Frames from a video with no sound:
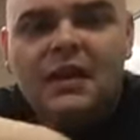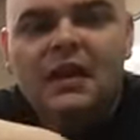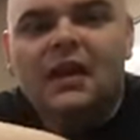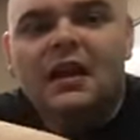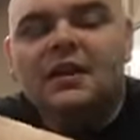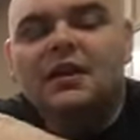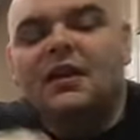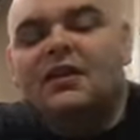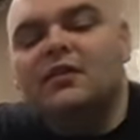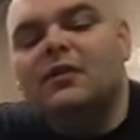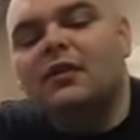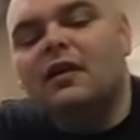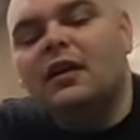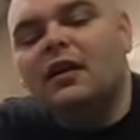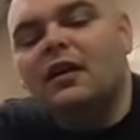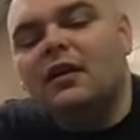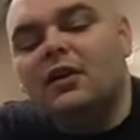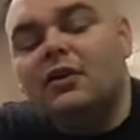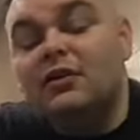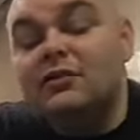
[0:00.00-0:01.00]

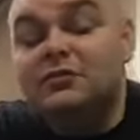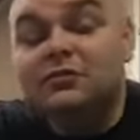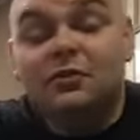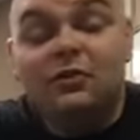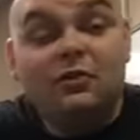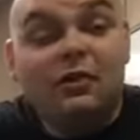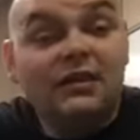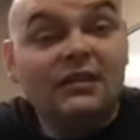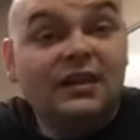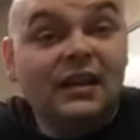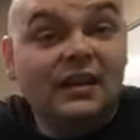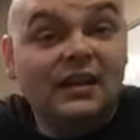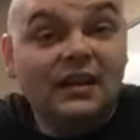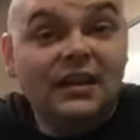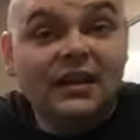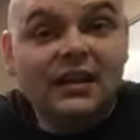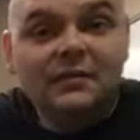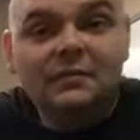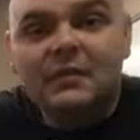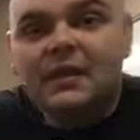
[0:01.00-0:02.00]
another crystal growing
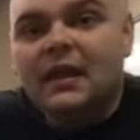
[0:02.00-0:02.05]
technique,